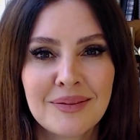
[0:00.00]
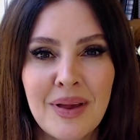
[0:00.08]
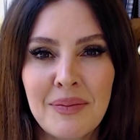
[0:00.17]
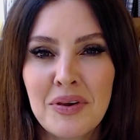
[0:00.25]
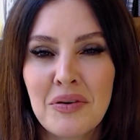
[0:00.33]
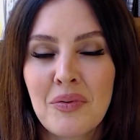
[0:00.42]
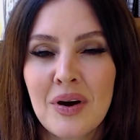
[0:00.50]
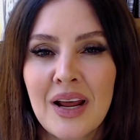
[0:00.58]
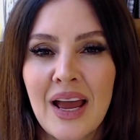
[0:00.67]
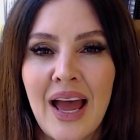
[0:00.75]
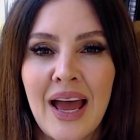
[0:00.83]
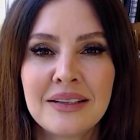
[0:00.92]
Maybe you want
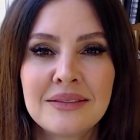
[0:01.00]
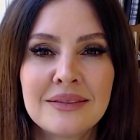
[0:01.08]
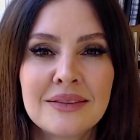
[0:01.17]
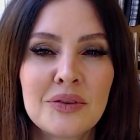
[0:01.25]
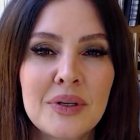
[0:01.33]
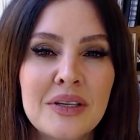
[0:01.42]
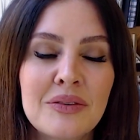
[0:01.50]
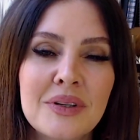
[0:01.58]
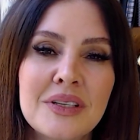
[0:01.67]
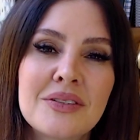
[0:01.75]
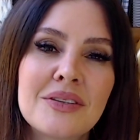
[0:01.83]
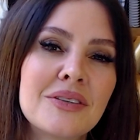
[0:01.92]
to add
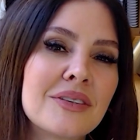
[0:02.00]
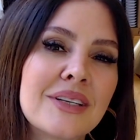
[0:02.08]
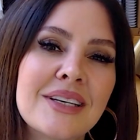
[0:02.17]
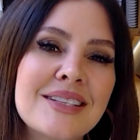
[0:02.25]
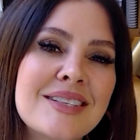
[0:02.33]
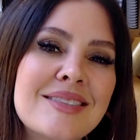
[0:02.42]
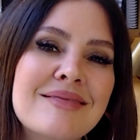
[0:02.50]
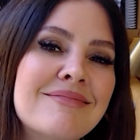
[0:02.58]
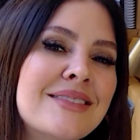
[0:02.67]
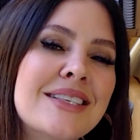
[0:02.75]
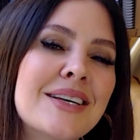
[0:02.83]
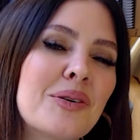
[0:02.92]
greenery to your kid's
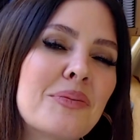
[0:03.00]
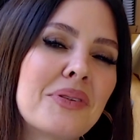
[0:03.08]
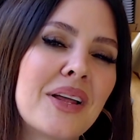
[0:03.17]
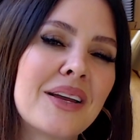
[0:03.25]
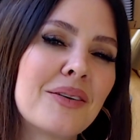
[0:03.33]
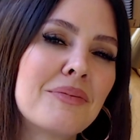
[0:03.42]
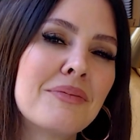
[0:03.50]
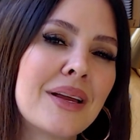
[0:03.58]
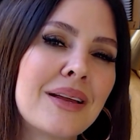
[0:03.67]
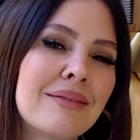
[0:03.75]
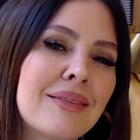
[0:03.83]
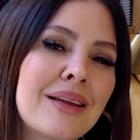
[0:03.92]
dinner plate, or
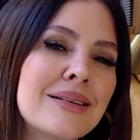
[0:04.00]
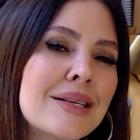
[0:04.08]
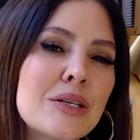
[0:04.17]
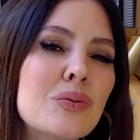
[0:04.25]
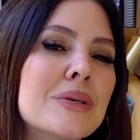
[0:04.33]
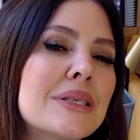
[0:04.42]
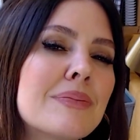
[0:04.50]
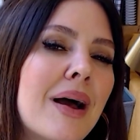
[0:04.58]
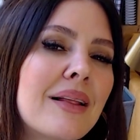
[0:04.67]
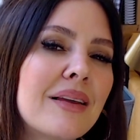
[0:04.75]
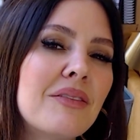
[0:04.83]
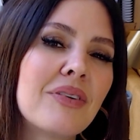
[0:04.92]
make things into a
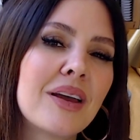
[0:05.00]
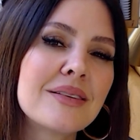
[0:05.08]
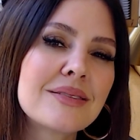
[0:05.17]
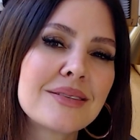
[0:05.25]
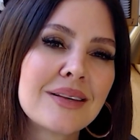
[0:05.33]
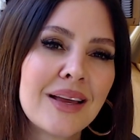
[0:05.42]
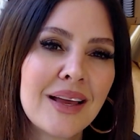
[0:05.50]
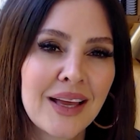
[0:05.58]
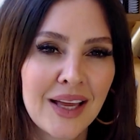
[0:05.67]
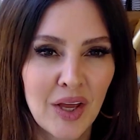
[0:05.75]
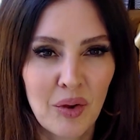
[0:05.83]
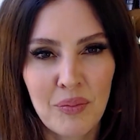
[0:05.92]
smiley face.
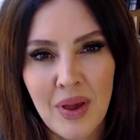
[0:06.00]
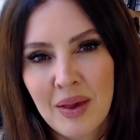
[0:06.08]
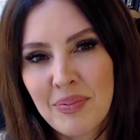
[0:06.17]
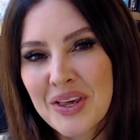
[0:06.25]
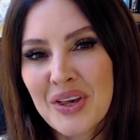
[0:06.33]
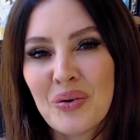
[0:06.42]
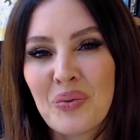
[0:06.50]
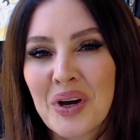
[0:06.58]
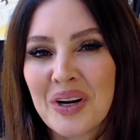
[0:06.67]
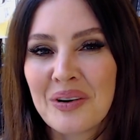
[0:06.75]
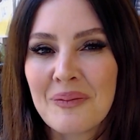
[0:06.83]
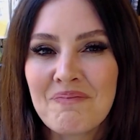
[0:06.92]
Maybe you
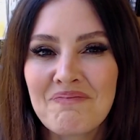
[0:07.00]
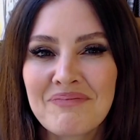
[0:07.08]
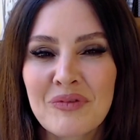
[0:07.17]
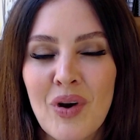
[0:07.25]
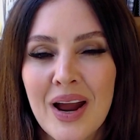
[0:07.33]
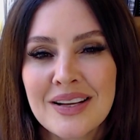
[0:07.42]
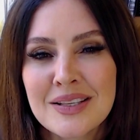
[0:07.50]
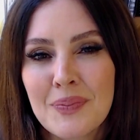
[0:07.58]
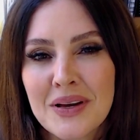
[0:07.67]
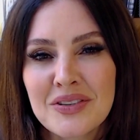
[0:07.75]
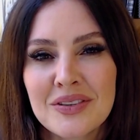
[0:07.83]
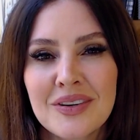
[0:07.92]
want to write a
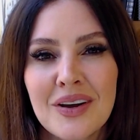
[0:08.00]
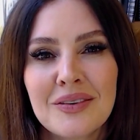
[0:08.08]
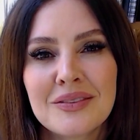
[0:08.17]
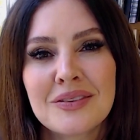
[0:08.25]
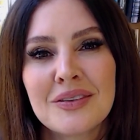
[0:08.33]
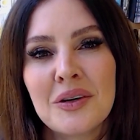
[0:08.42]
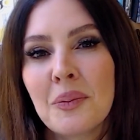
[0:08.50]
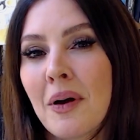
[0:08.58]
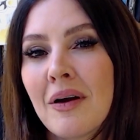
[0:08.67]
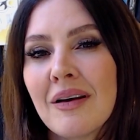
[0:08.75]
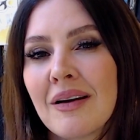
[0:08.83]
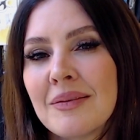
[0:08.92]
special note to your
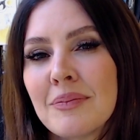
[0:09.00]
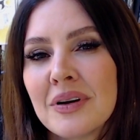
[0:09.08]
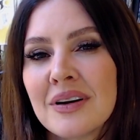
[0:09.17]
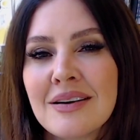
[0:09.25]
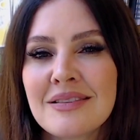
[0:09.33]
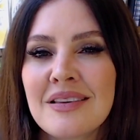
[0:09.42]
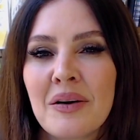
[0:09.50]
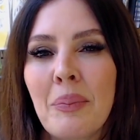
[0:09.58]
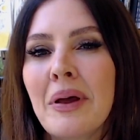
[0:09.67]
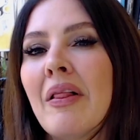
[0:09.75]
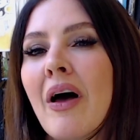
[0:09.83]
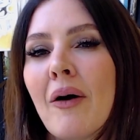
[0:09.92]
partner and put it under their
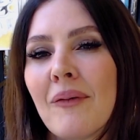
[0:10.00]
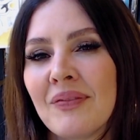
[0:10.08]
pillow.